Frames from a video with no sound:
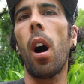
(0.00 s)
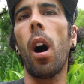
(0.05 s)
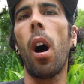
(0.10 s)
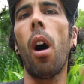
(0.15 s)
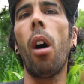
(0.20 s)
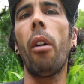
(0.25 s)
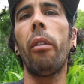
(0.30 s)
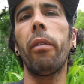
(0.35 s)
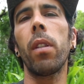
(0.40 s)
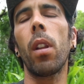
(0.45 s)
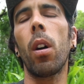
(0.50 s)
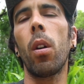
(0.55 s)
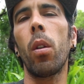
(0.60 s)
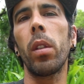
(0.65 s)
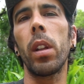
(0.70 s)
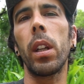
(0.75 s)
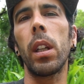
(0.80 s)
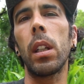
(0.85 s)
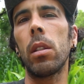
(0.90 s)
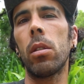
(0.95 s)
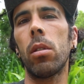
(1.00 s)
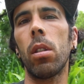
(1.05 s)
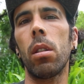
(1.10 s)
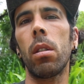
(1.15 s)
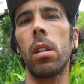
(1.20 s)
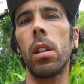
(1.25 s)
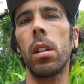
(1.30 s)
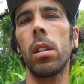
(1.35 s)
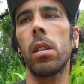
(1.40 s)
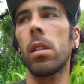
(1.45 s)
offloading
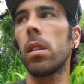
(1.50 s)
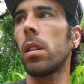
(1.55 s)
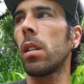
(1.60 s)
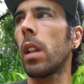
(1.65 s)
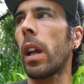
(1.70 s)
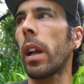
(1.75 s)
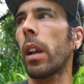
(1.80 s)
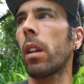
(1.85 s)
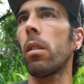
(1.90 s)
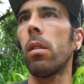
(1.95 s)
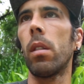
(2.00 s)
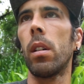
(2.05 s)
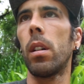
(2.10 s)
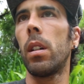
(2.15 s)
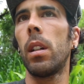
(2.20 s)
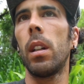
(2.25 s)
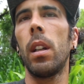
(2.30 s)
tourists, like it